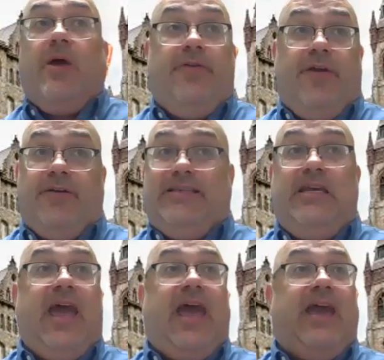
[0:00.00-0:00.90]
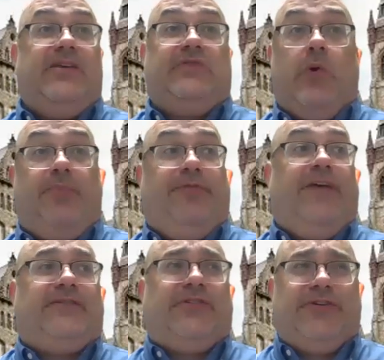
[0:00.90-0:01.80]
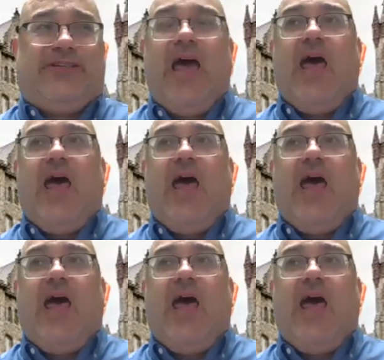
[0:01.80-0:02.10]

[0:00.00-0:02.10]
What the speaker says: whether they're TAs or professors,